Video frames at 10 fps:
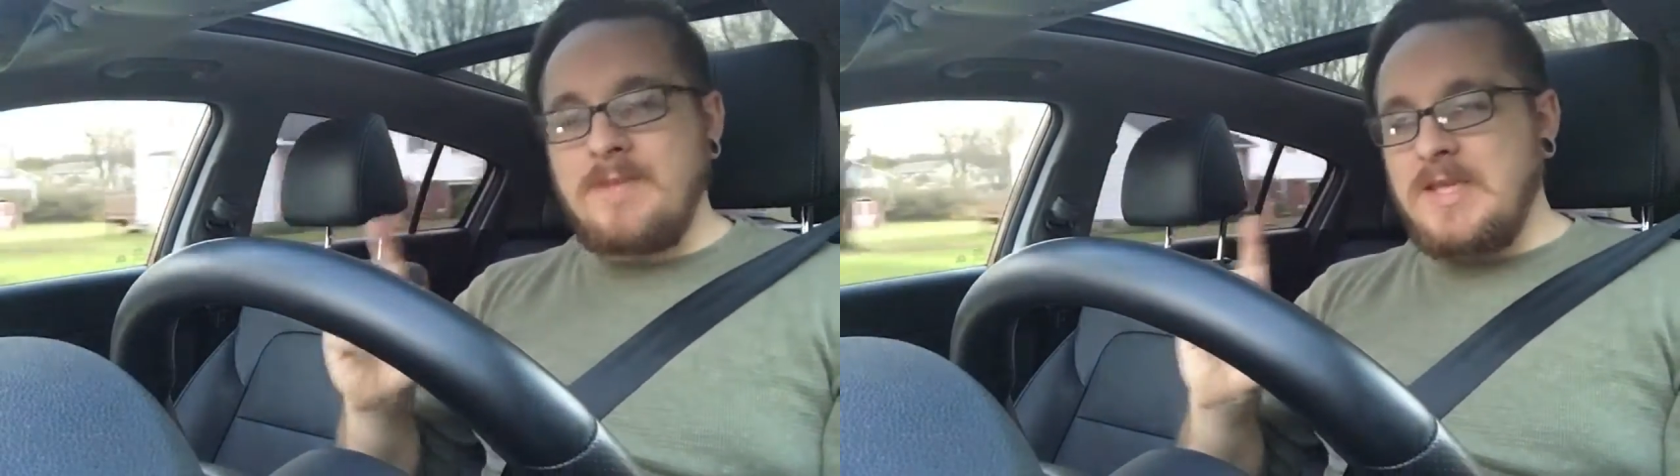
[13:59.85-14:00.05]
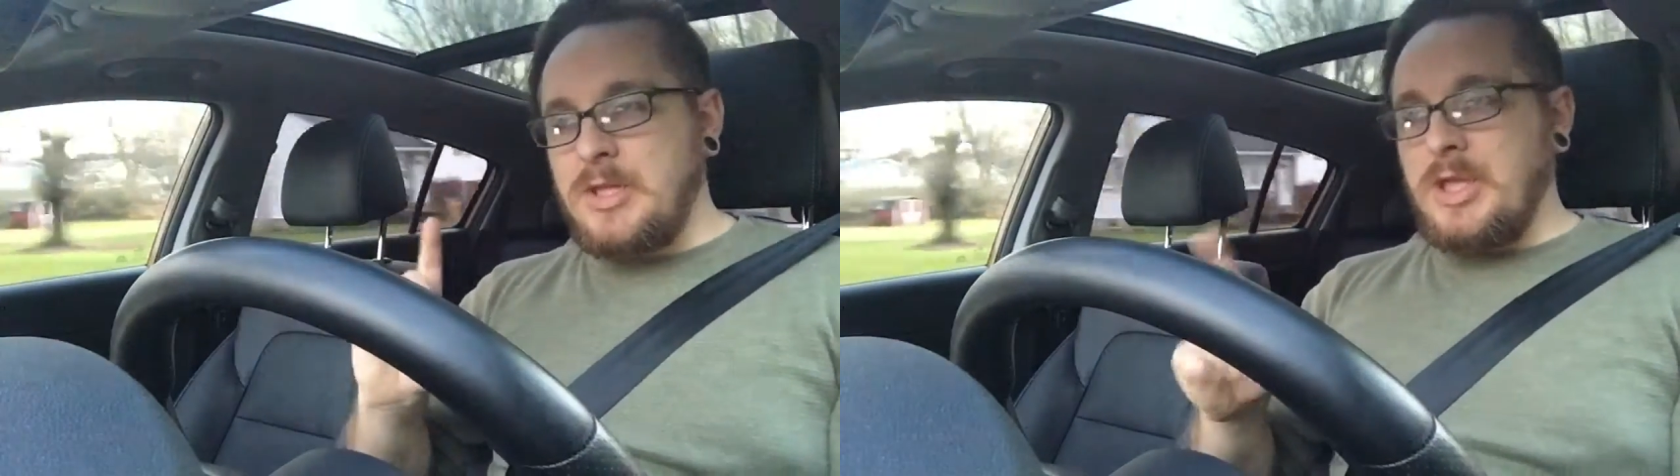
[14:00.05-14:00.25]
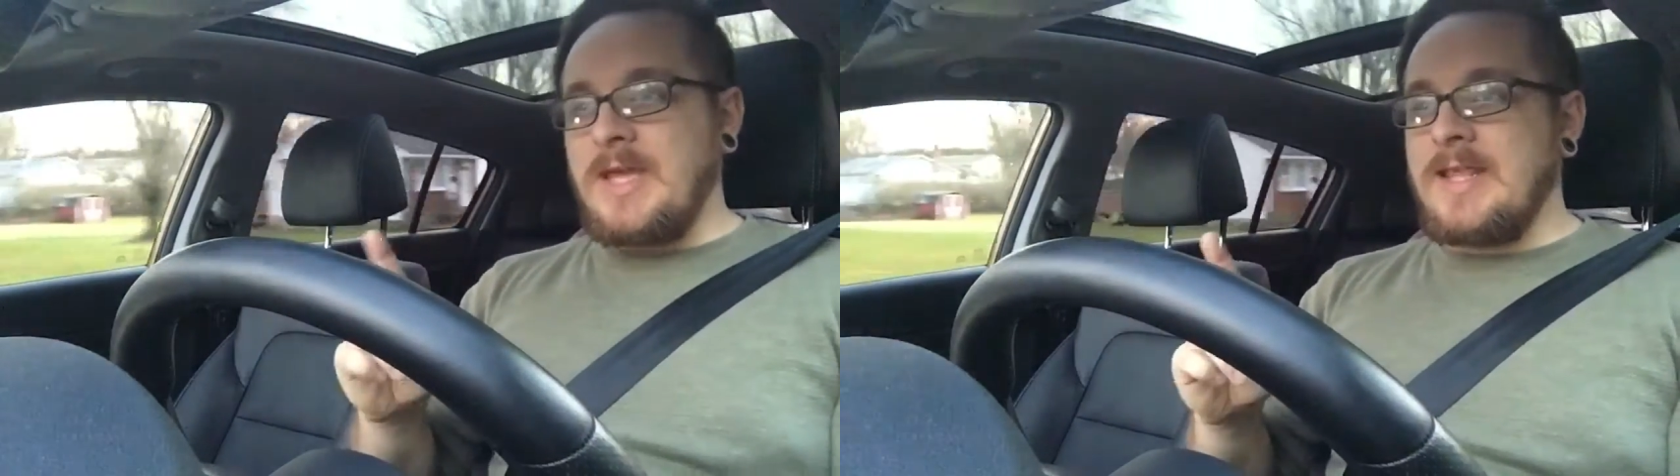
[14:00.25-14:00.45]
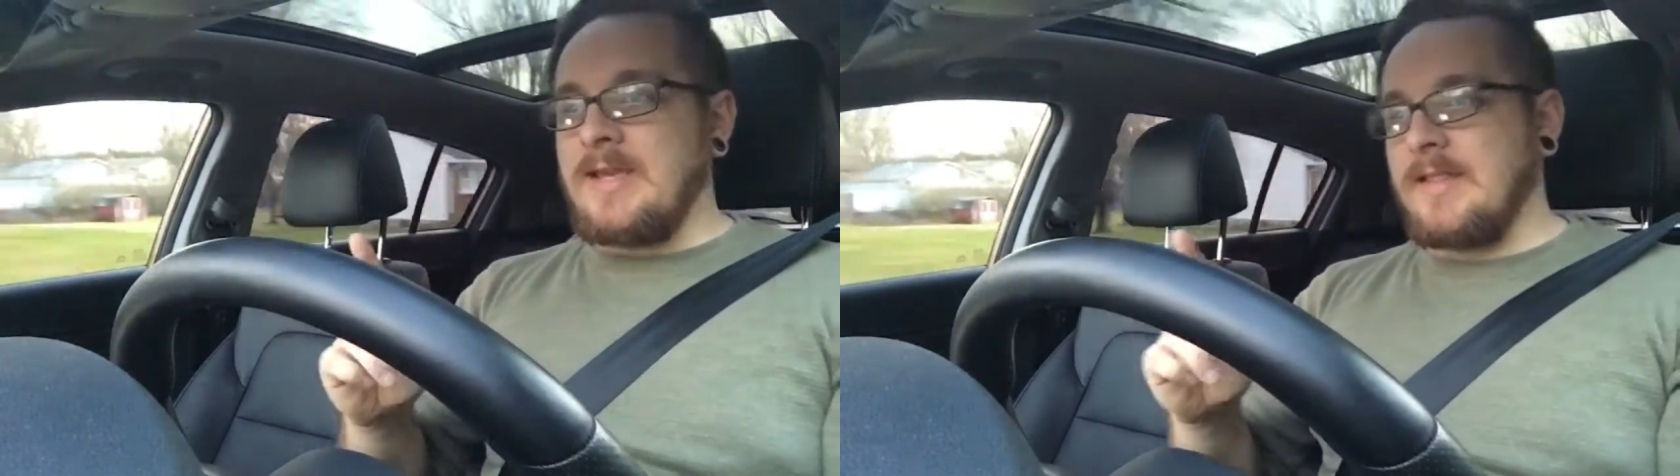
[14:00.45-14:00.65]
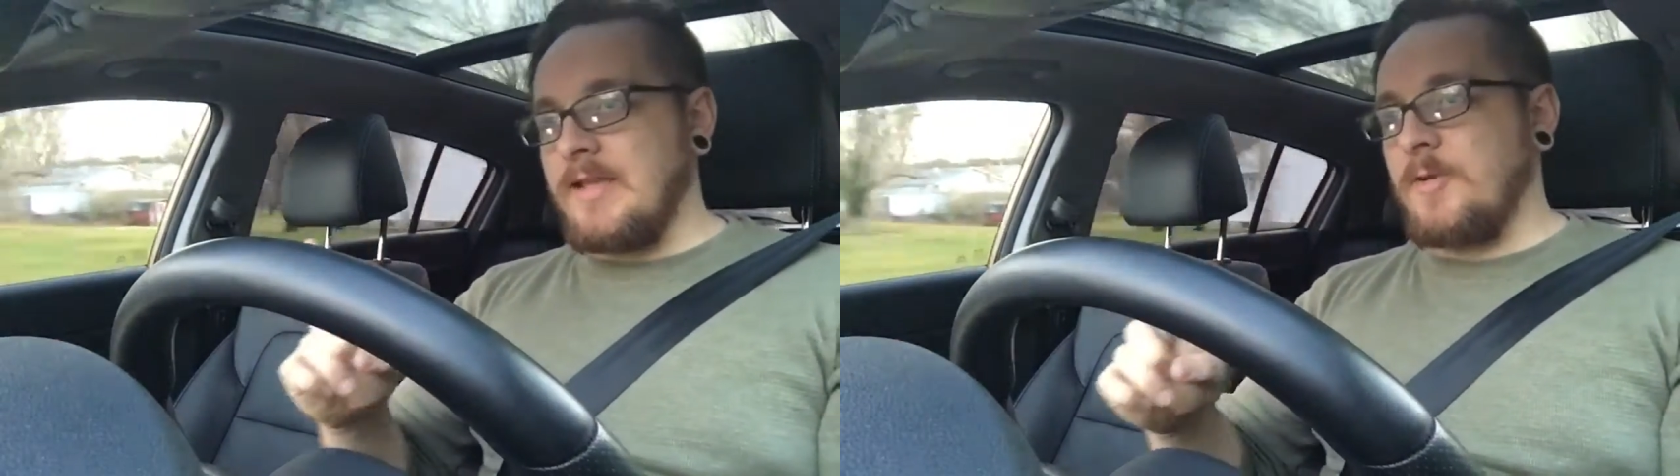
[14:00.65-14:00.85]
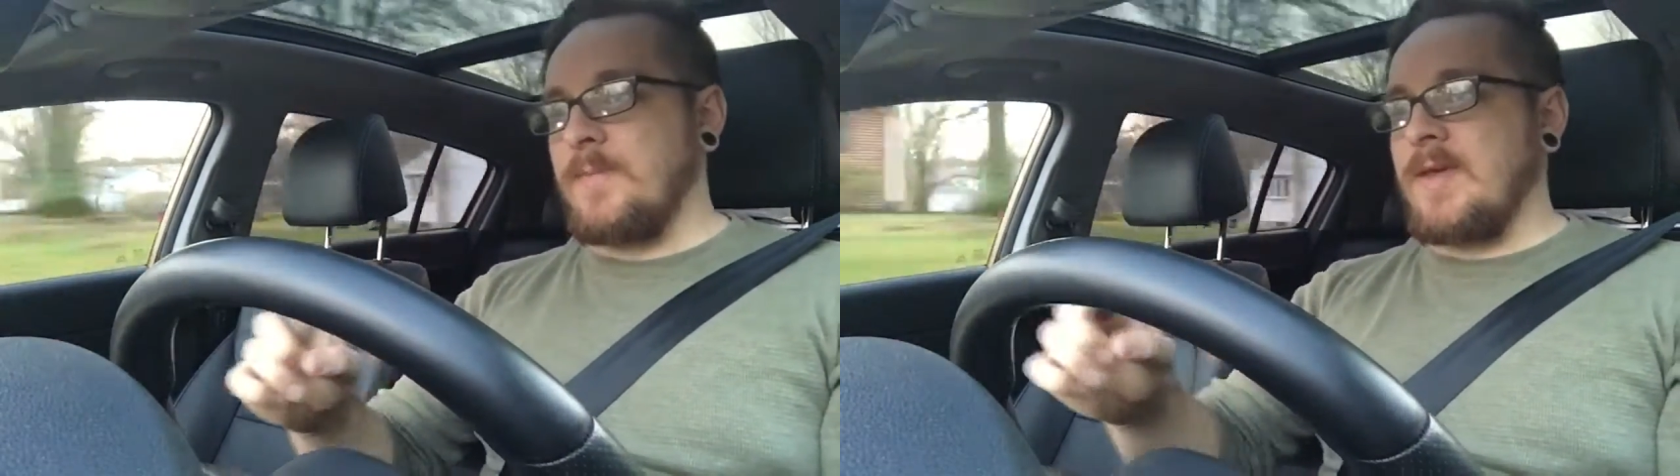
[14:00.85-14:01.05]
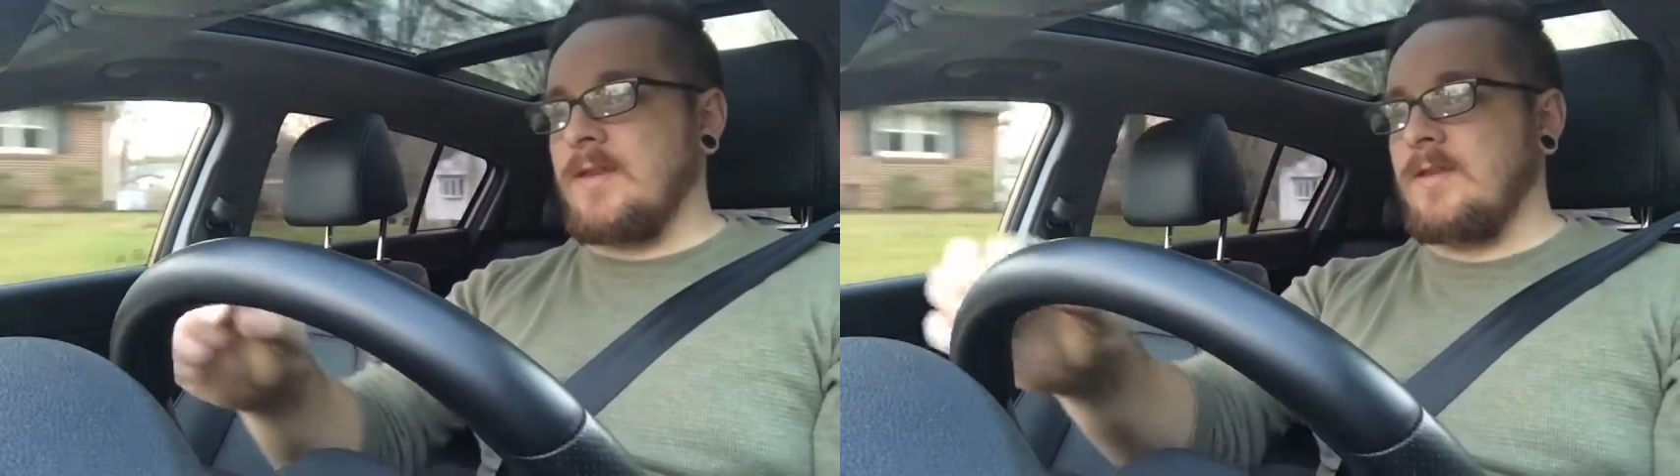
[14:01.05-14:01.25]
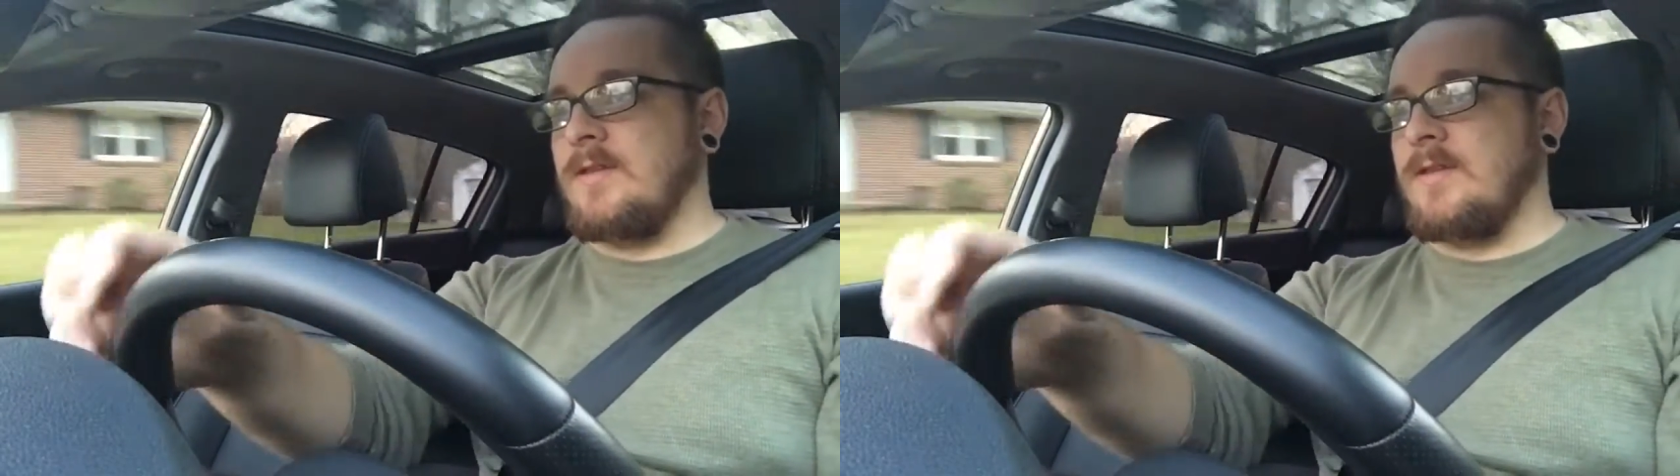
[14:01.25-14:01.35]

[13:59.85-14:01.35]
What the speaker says: be cheating a little bit.